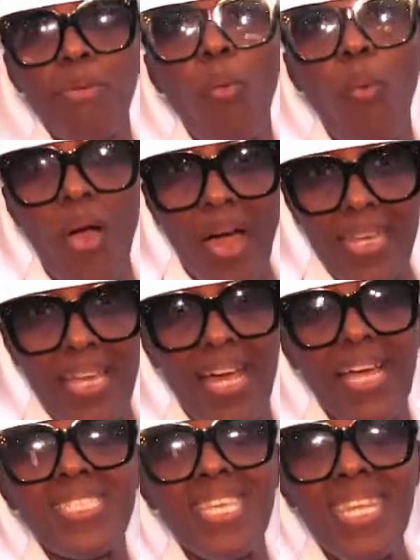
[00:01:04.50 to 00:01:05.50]
and be one
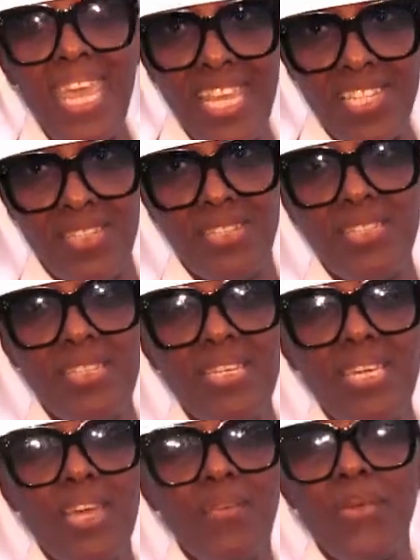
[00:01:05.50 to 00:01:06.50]
as a nation,
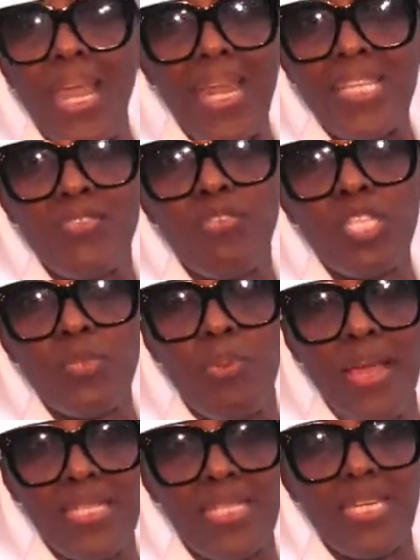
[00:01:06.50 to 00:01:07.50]
regardless of who's
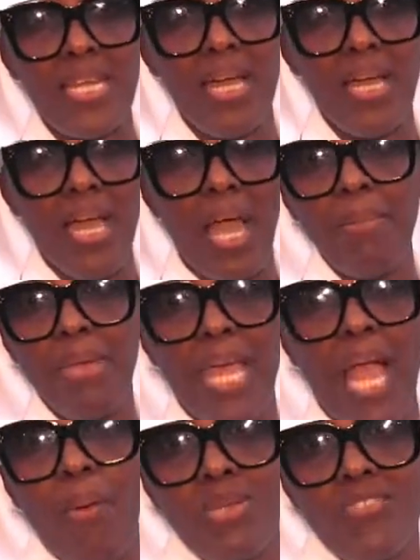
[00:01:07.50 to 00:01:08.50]
president. I mean,
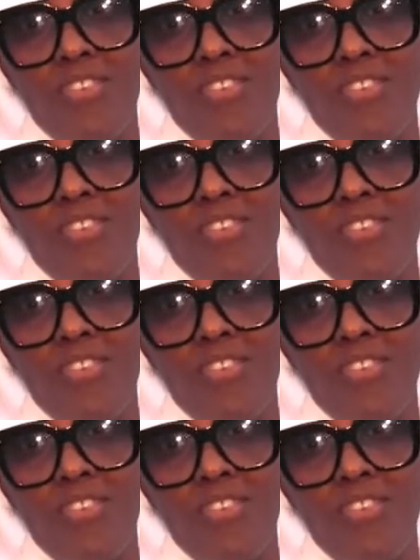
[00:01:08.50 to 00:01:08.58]
I was